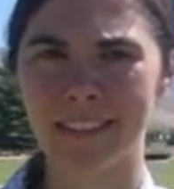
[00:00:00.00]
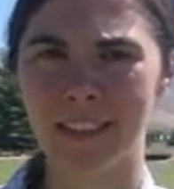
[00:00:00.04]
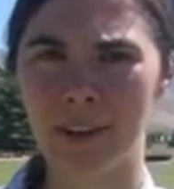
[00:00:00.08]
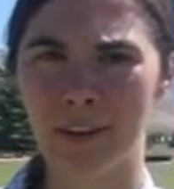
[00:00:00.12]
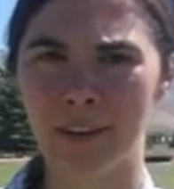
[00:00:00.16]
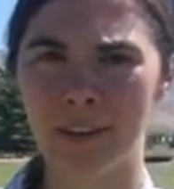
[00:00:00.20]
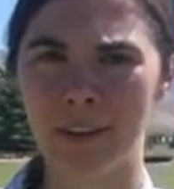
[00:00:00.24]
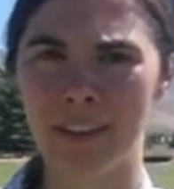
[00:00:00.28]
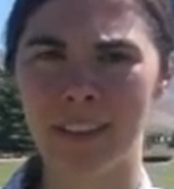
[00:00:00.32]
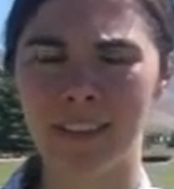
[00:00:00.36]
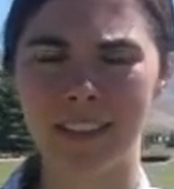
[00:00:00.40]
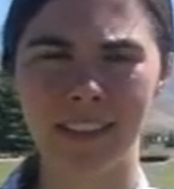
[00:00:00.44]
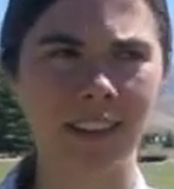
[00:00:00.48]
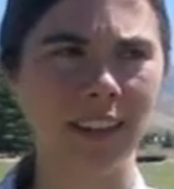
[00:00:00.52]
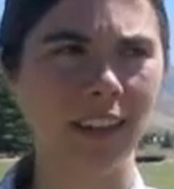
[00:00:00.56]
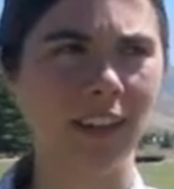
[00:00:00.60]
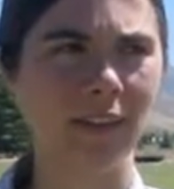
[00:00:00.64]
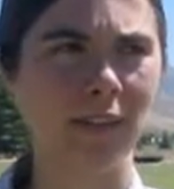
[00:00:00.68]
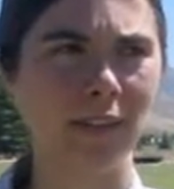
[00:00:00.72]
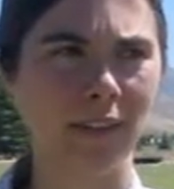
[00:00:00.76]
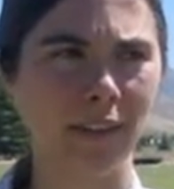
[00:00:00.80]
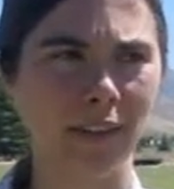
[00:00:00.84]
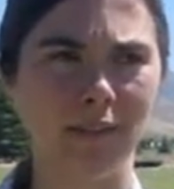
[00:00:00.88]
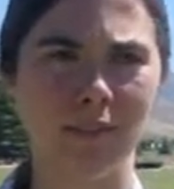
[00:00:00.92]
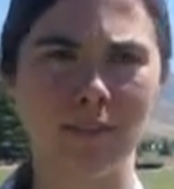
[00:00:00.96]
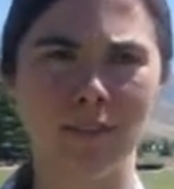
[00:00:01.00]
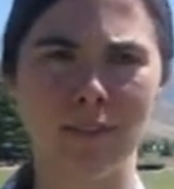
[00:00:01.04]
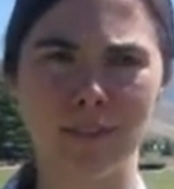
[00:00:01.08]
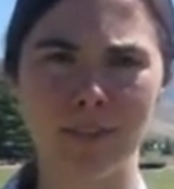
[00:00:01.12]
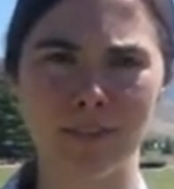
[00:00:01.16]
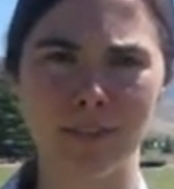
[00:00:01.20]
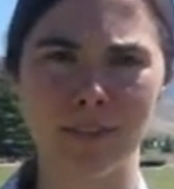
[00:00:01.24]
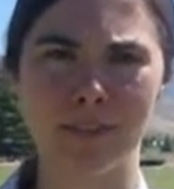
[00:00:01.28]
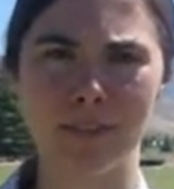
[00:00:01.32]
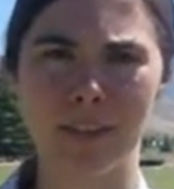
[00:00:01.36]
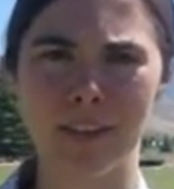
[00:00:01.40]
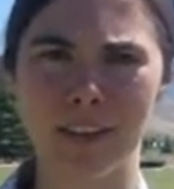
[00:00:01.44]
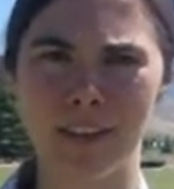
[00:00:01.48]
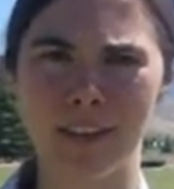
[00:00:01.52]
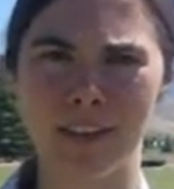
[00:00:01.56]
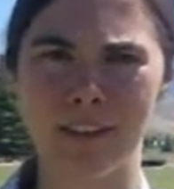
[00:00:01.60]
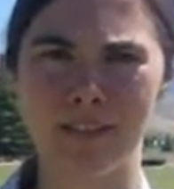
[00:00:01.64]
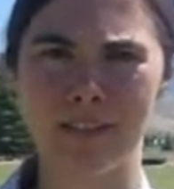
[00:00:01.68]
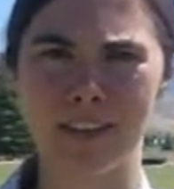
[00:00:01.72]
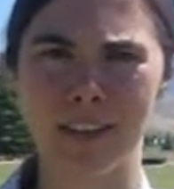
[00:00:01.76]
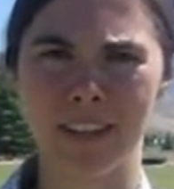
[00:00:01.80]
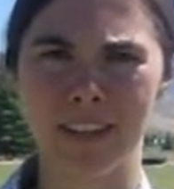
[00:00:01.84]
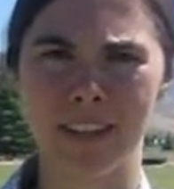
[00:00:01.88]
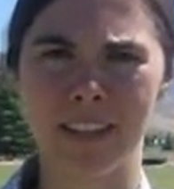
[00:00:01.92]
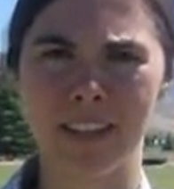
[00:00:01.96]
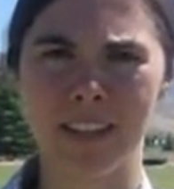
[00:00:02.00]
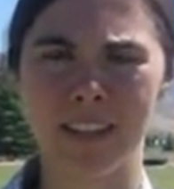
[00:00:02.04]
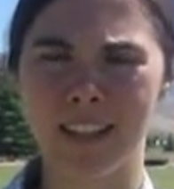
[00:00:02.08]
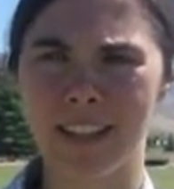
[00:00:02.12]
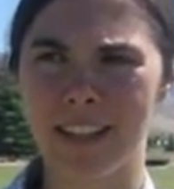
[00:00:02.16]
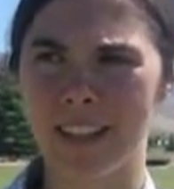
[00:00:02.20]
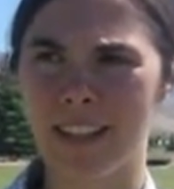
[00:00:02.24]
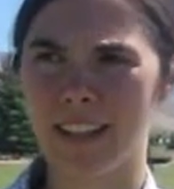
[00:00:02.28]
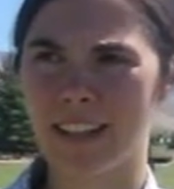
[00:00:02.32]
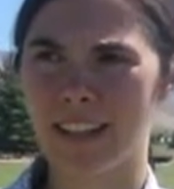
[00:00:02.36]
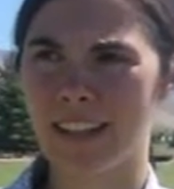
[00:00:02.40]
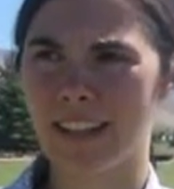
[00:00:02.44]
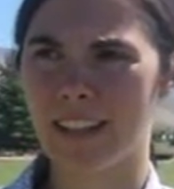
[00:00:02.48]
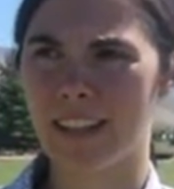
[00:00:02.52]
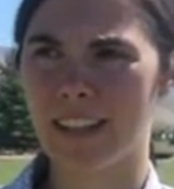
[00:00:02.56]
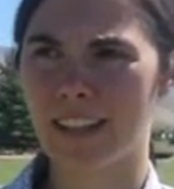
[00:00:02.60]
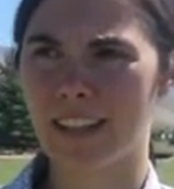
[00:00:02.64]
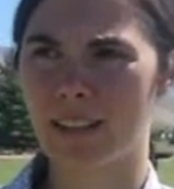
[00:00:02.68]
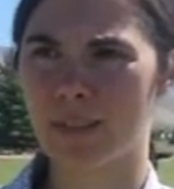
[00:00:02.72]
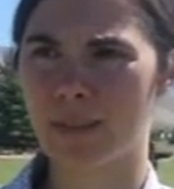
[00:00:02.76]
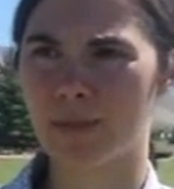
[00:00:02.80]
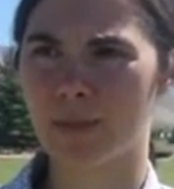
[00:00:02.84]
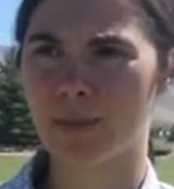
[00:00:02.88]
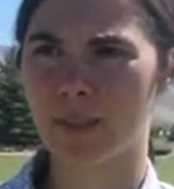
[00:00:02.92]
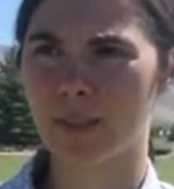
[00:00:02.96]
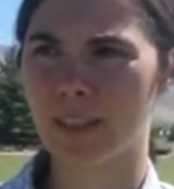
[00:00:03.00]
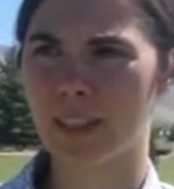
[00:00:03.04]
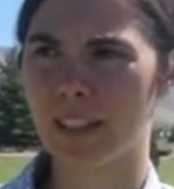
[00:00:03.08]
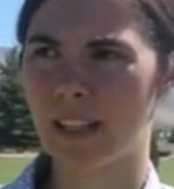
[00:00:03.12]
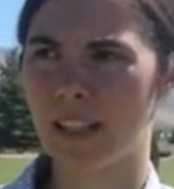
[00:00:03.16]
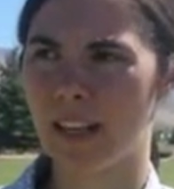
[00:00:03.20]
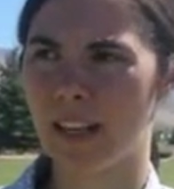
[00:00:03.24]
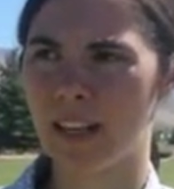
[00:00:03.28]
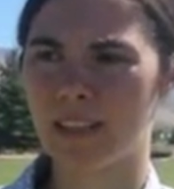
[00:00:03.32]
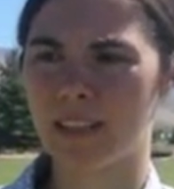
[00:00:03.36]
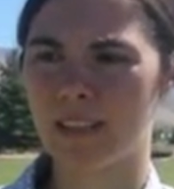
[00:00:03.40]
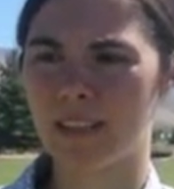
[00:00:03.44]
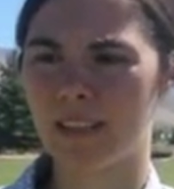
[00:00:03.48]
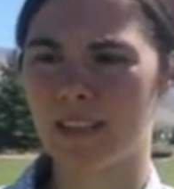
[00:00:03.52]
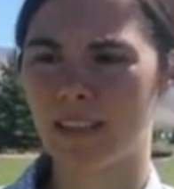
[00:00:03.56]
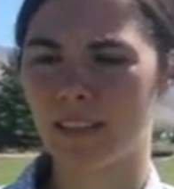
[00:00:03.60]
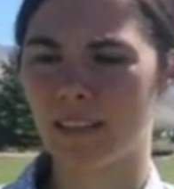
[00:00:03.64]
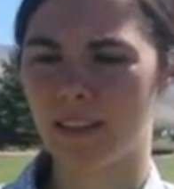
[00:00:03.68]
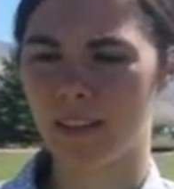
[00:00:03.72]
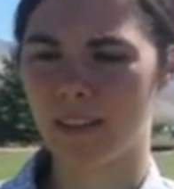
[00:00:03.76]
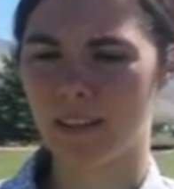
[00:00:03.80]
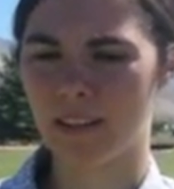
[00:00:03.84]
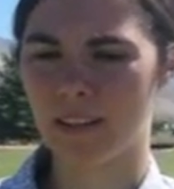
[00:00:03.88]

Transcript: knowing that I don't have to do any of it. It's really nice.